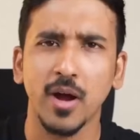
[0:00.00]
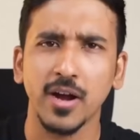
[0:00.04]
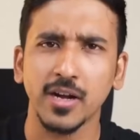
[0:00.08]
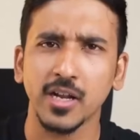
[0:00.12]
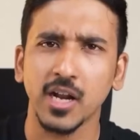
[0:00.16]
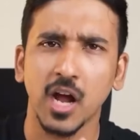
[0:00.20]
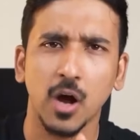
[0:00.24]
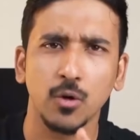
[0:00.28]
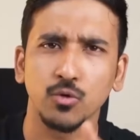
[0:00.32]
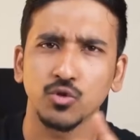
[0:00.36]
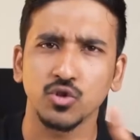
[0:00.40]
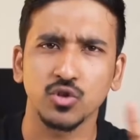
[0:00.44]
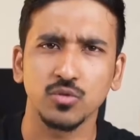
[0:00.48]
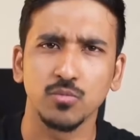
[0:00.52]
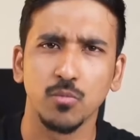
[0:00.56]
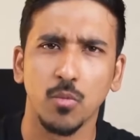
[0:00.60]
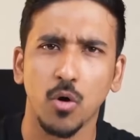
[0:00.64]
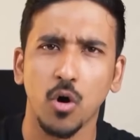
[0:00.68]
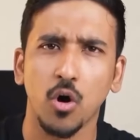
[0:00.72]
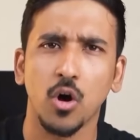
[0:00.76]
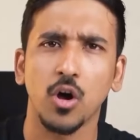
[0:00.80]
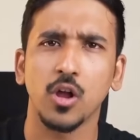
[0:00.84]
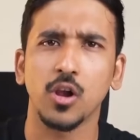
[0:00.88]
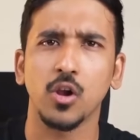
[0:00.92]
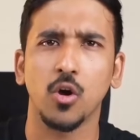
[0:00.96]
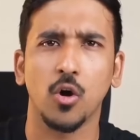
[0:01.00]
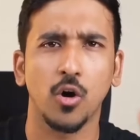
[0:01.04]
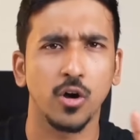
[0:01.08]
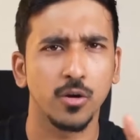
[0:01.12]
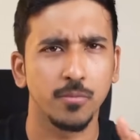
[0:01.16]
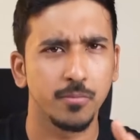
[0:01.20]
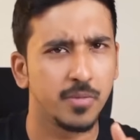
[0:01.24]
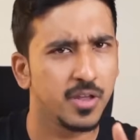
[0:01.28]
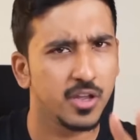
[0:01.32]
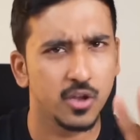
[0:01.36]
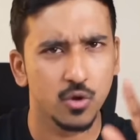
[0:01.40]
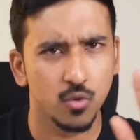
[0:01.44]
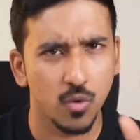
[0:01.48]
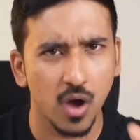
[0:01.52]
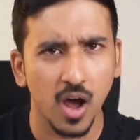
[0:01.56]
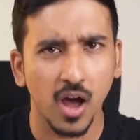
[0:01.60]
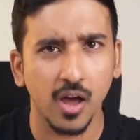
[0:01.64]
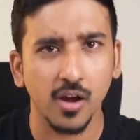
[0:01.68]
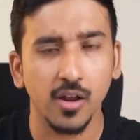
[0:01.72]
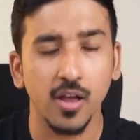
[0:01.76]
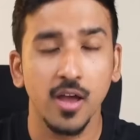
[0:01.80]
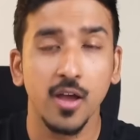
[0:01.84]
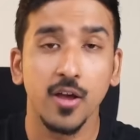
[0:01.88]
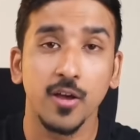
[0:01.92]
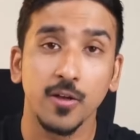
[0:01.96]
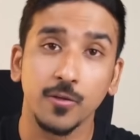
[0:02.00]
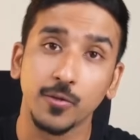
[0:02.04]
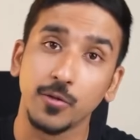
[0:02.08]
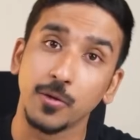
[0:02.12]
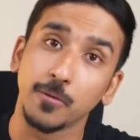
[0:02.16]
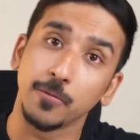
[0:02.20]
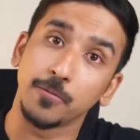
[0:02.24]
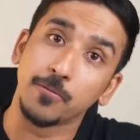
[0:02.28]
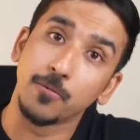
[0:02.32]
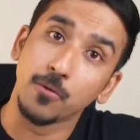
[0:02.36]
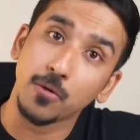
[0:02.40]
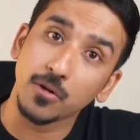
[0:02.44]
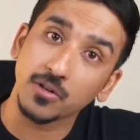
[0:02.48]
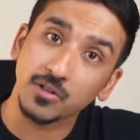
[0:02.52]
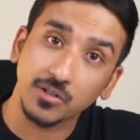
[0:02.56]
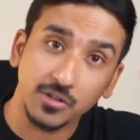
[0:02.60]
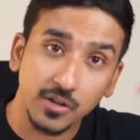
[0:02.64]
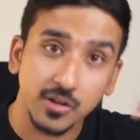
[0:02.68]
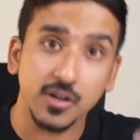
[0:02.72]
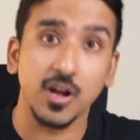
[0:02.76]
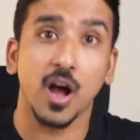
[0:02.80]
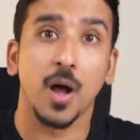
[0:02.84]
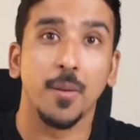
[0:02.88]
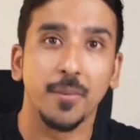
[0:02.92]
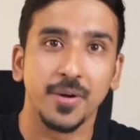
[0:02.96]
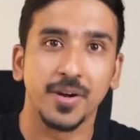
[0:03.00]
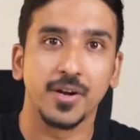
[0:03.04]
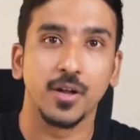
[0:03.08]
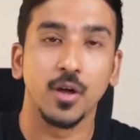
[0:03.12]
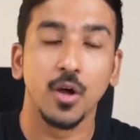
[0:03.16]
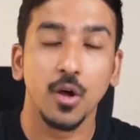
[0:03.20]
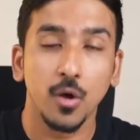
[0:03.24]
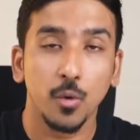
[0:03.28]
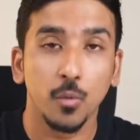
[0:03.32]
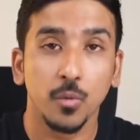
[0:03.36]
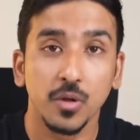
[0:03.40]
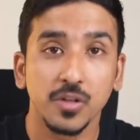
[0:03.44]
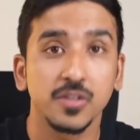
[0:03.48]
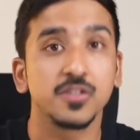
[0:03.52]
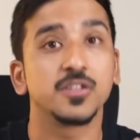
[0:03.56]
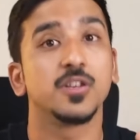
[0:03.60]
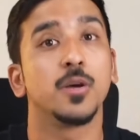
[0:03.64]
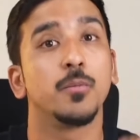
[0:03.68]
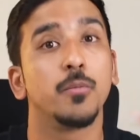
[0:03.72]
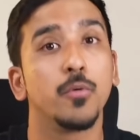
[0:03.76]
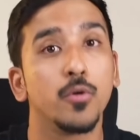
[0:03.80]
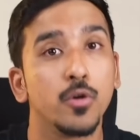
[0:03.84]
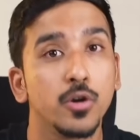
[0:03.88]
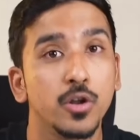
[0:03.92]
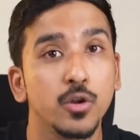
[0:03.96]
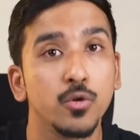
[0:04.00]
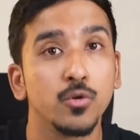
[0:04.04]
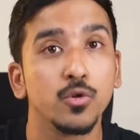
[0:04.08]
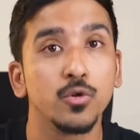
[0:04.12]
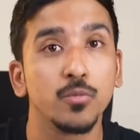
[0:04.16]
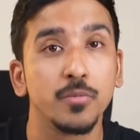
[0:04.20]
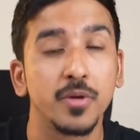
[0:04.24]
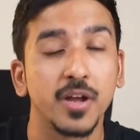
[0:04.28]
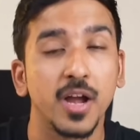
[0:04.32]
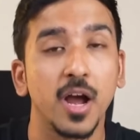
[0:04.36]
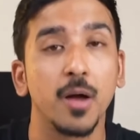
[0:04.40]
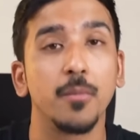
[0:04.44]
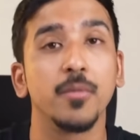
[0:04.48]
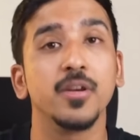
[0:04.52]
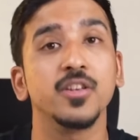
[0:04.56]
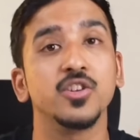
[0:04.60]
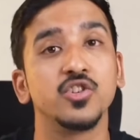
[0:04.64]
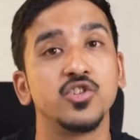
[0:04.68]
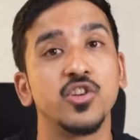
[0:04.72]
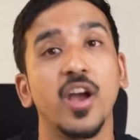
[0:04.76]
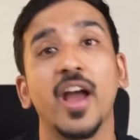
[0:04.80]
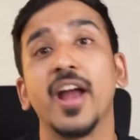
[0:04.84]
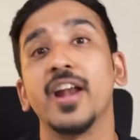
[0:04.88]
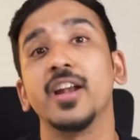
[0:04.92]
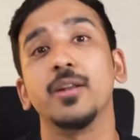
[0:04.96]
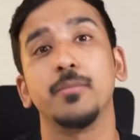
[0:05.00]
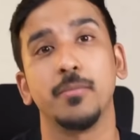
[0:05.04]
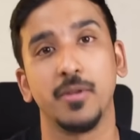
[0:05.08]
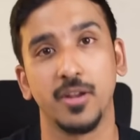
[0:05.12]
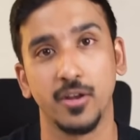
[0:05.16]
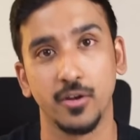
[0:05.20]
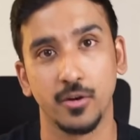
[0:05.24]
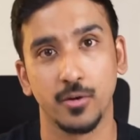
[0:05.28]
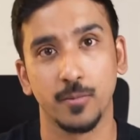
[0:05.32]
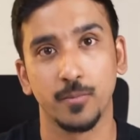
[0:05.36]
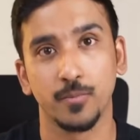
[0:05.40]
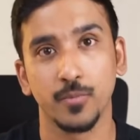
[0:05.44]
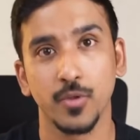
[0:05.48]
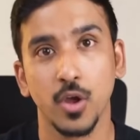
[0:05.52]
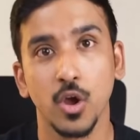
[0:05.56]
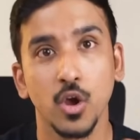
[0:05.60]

no matter how small or big you are, the force of the government will support you to become a giant player.